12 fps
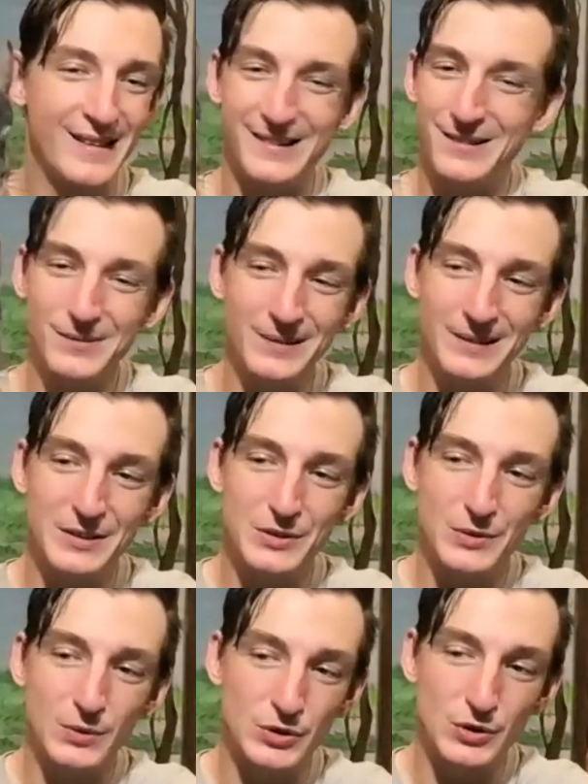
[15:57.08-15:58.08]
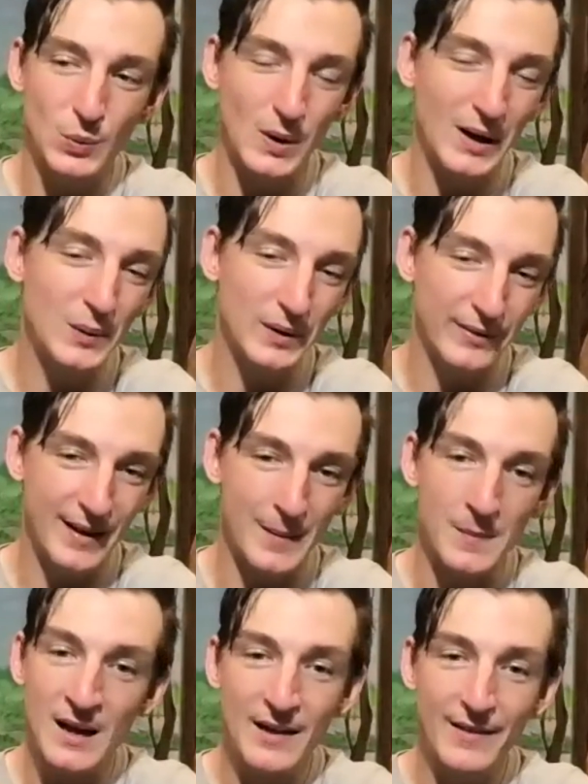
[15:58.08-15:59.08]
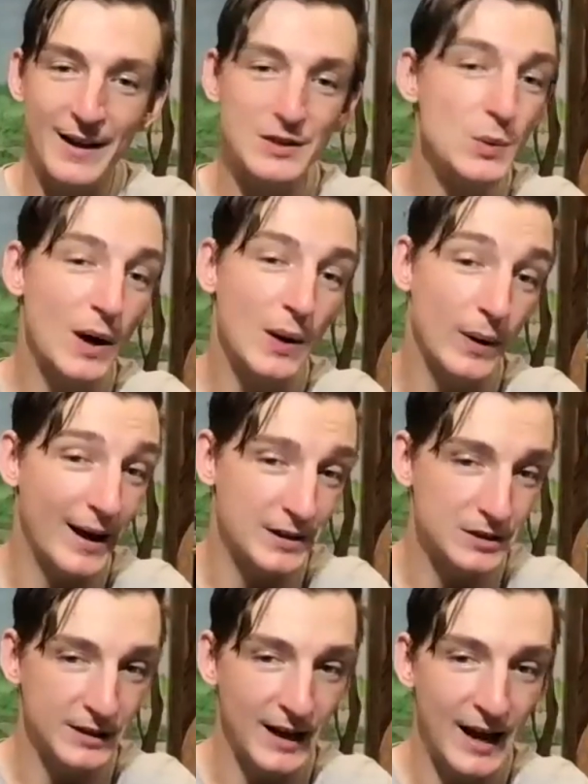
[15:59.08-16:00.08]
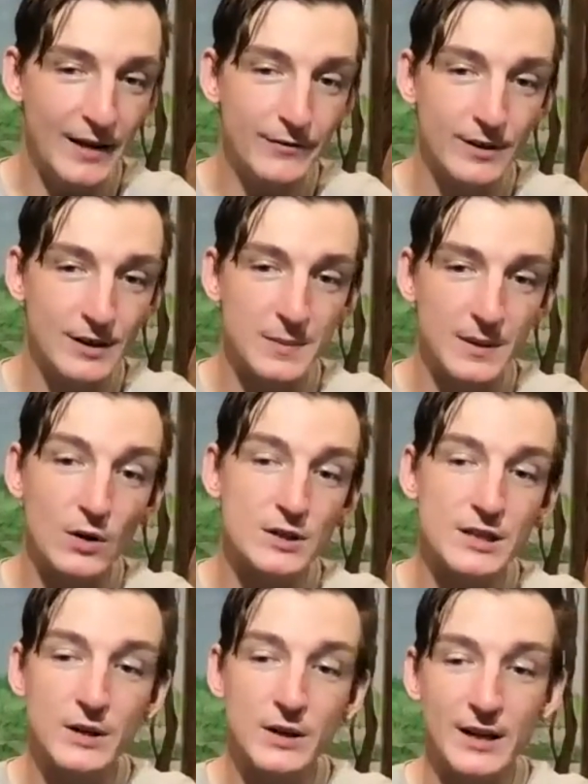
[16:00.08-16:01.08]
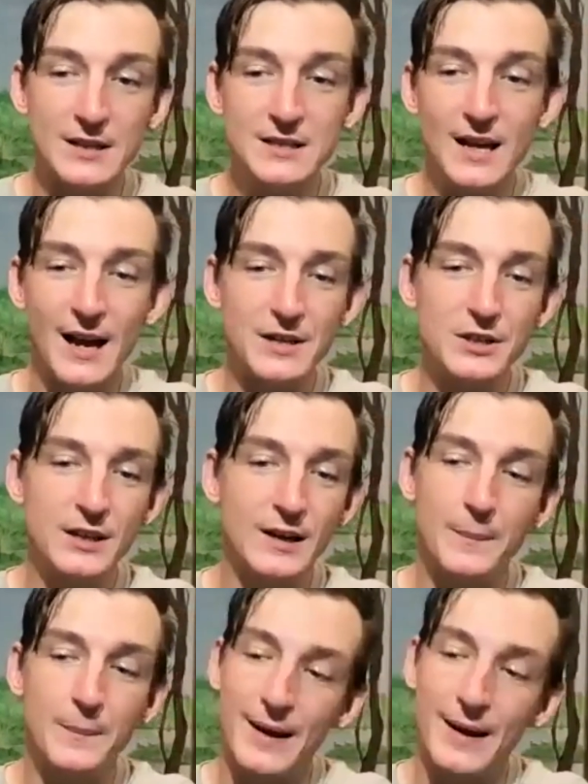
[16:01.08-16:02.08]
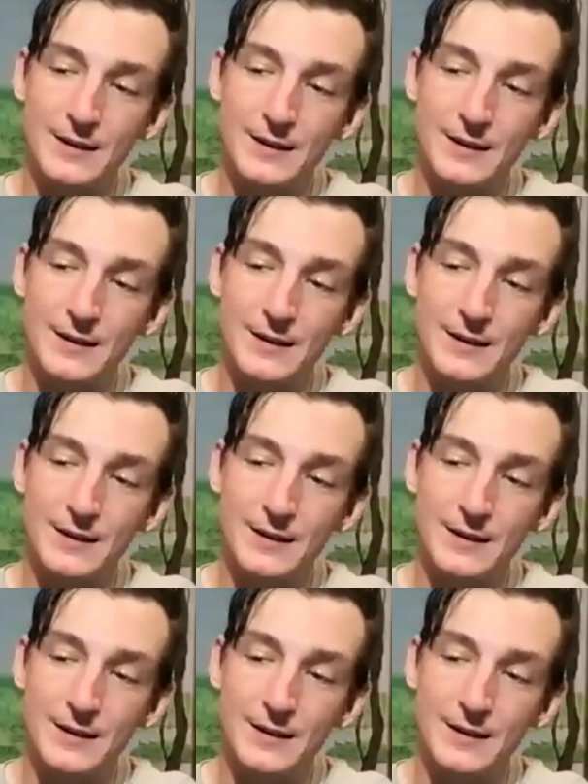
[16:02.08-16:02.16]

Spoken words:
they don't really do too well with them. That's why we actually have this, because he is actually an